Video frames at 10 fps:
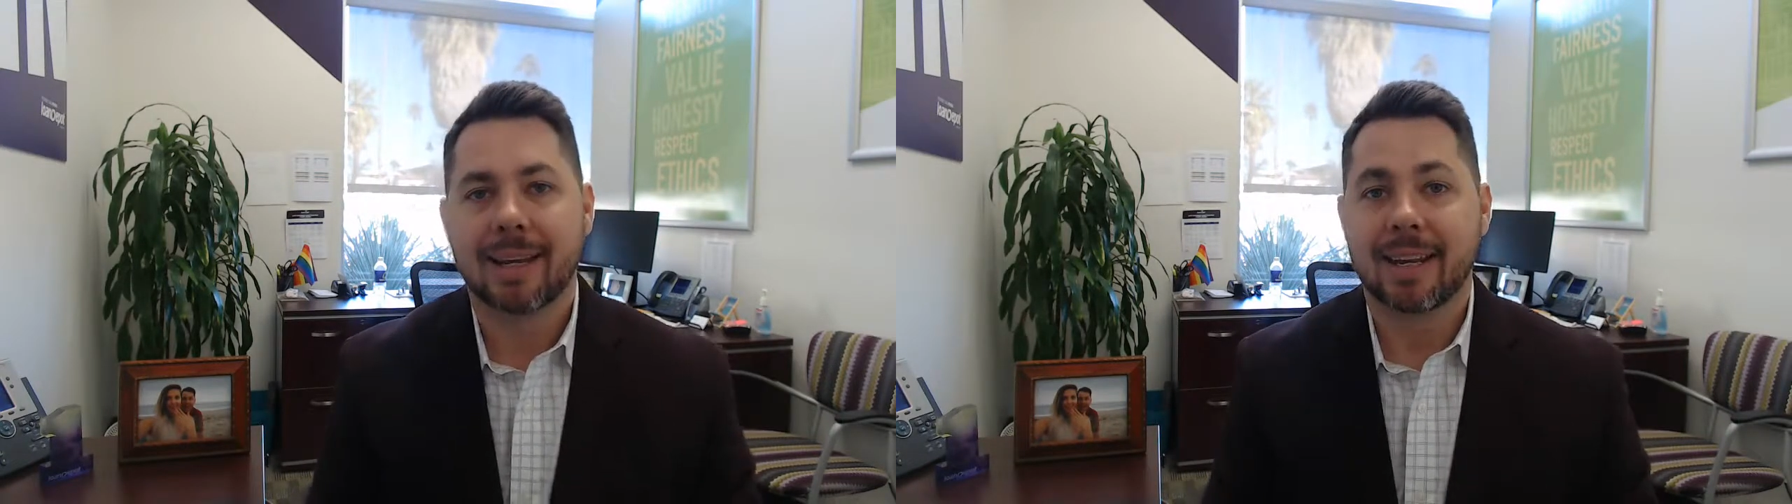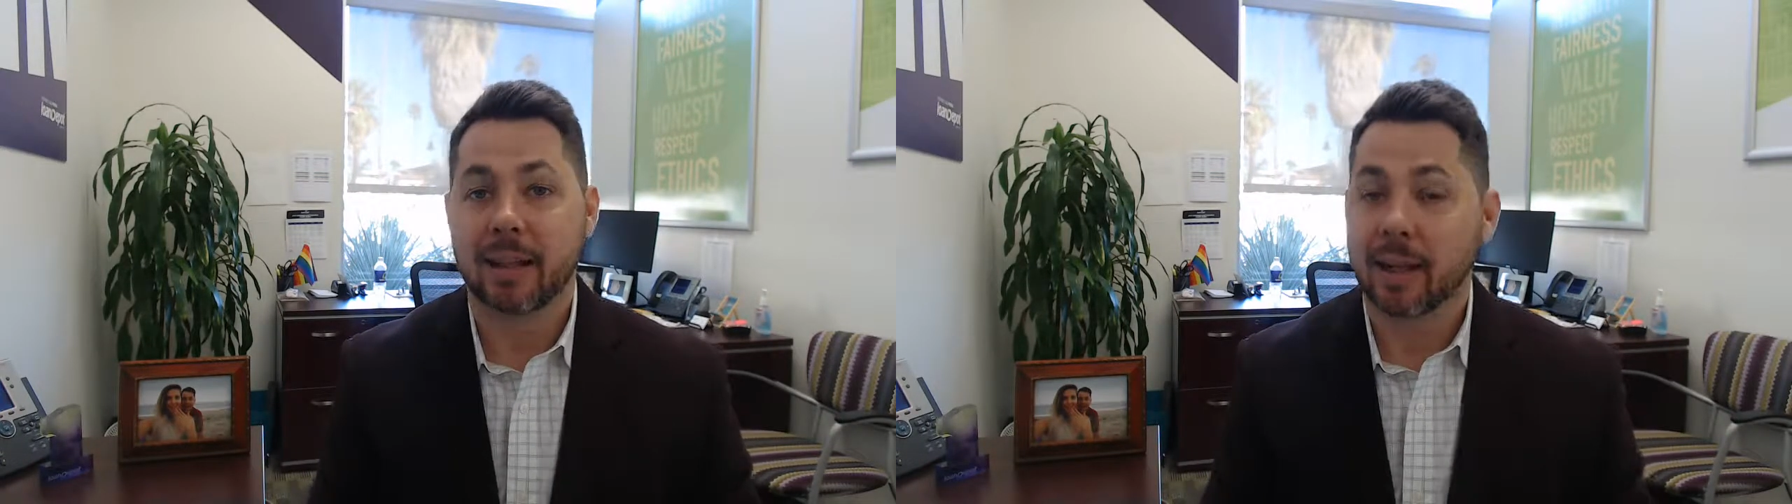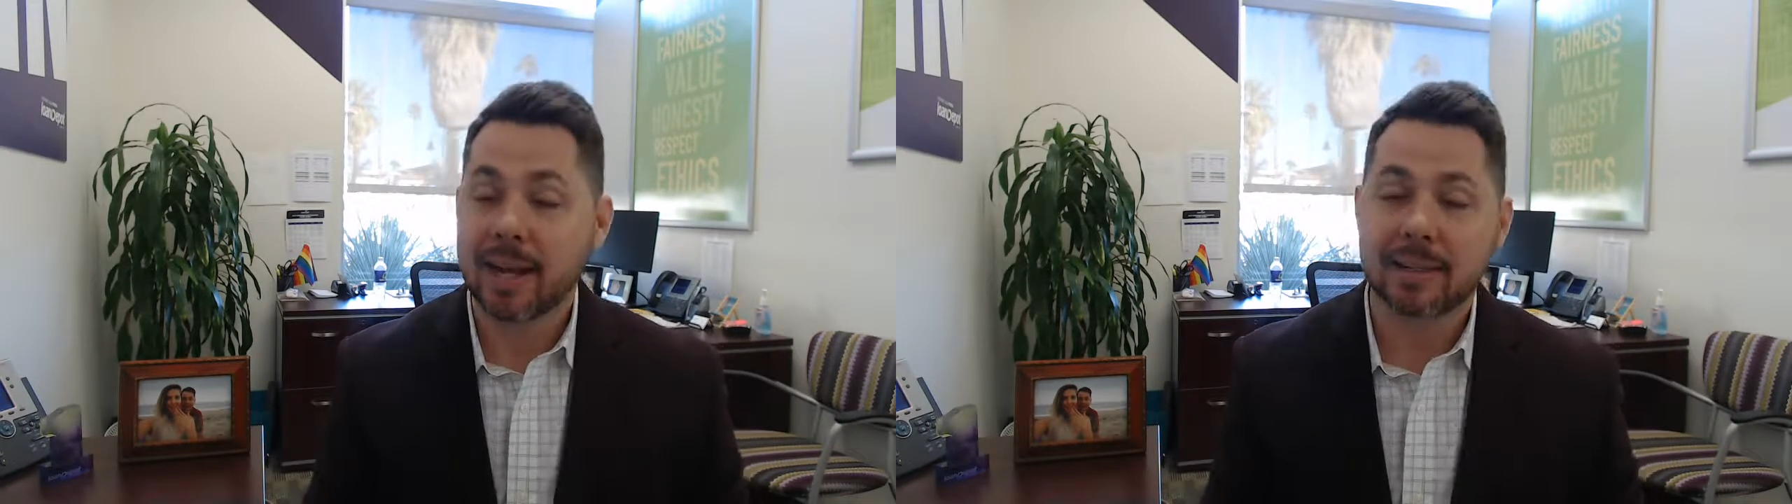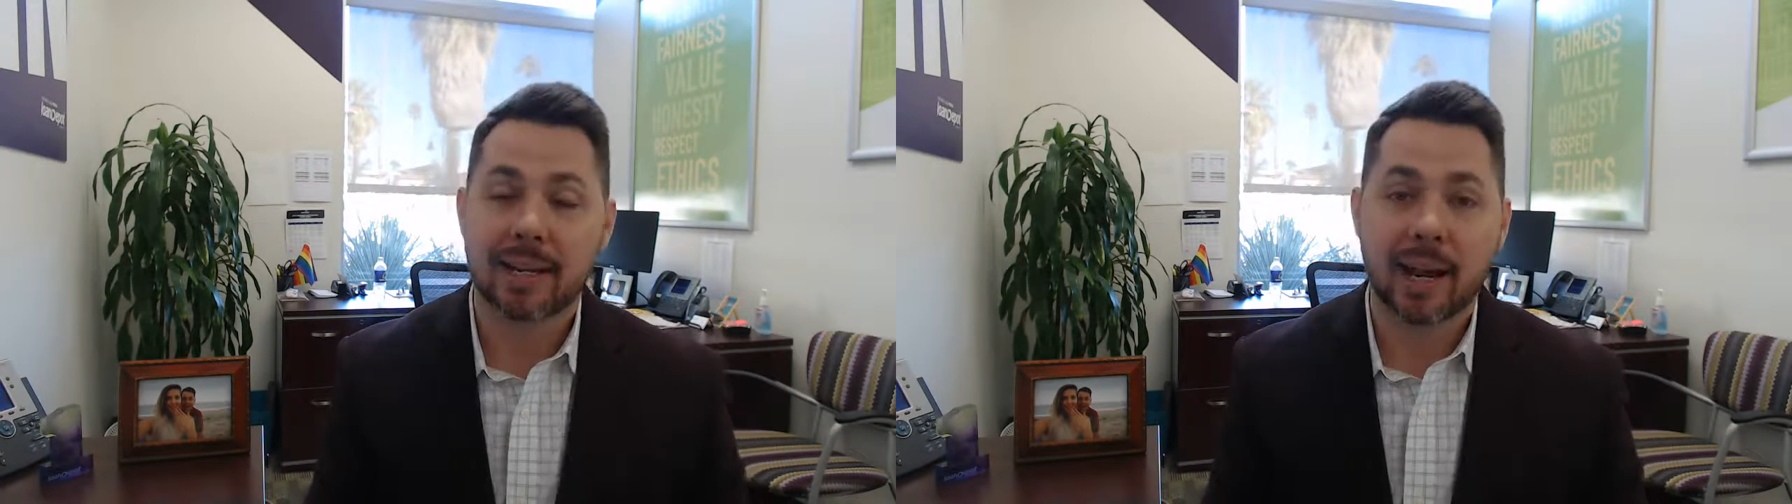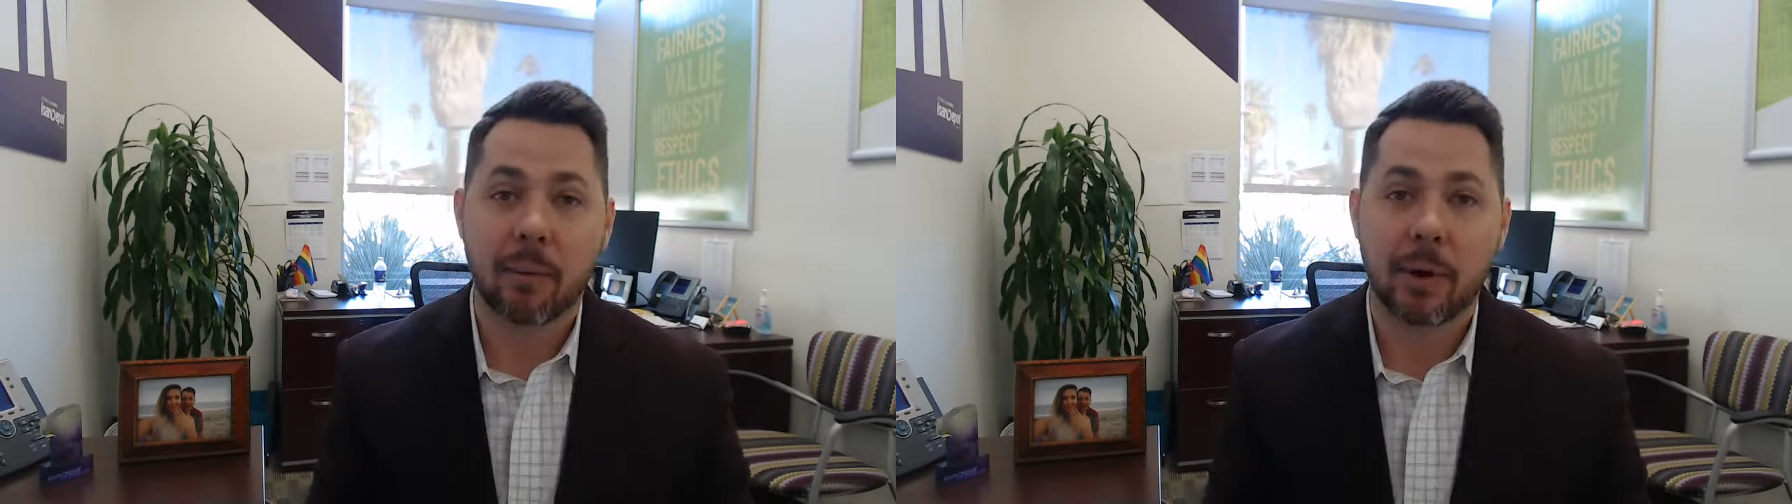Now, the last
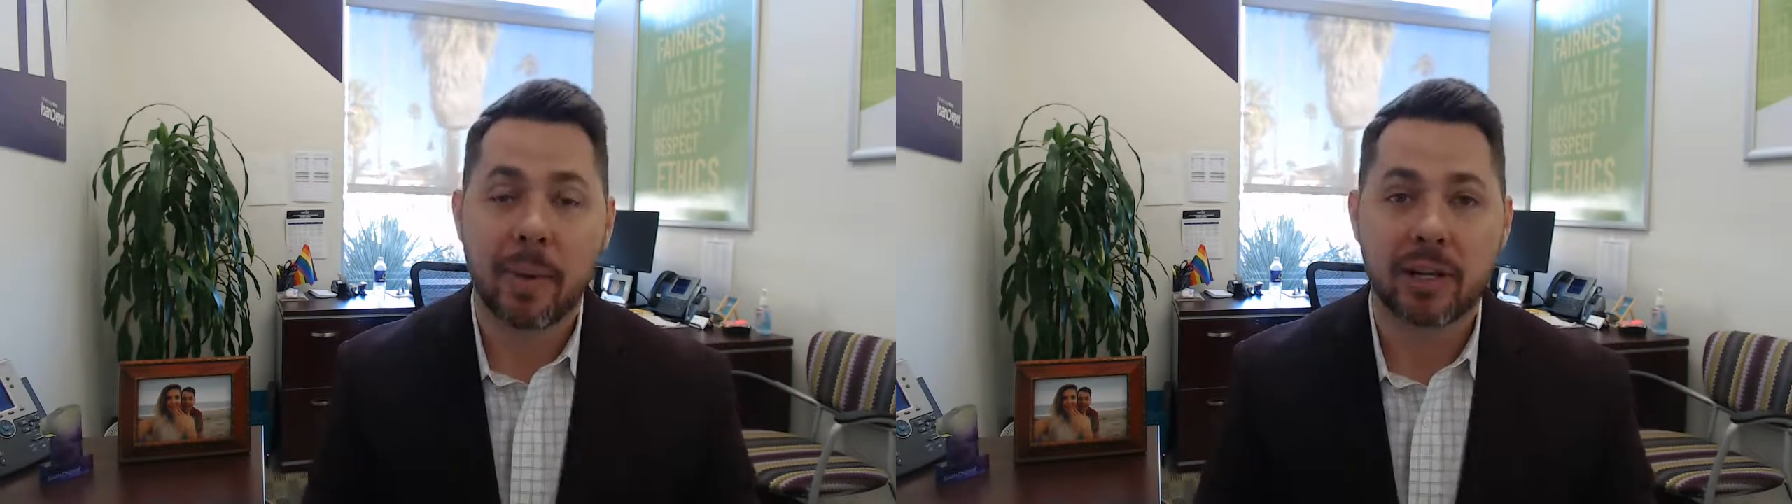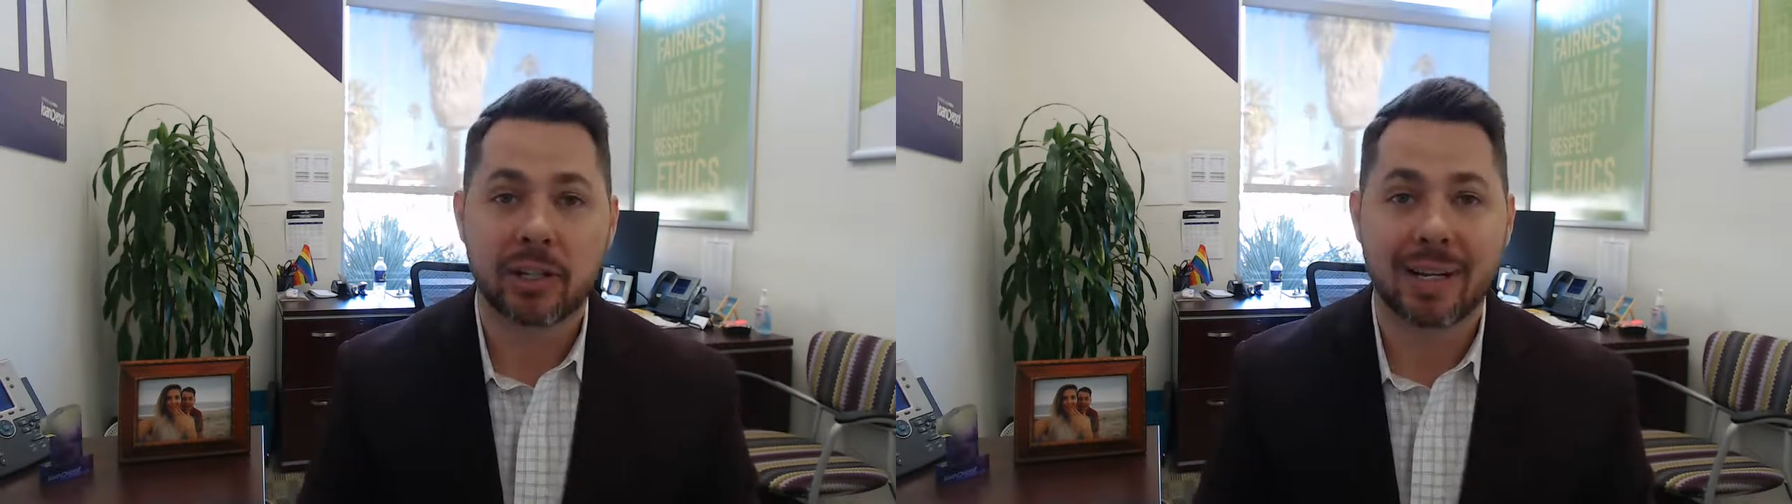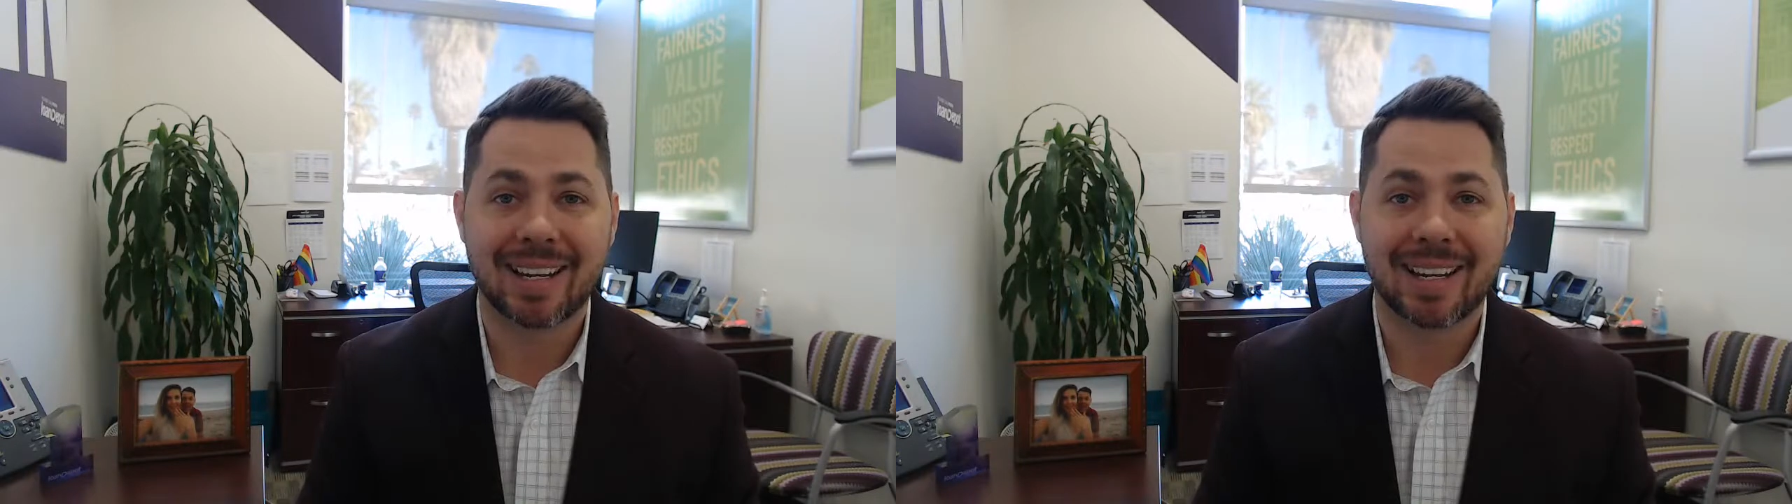thing I want to mention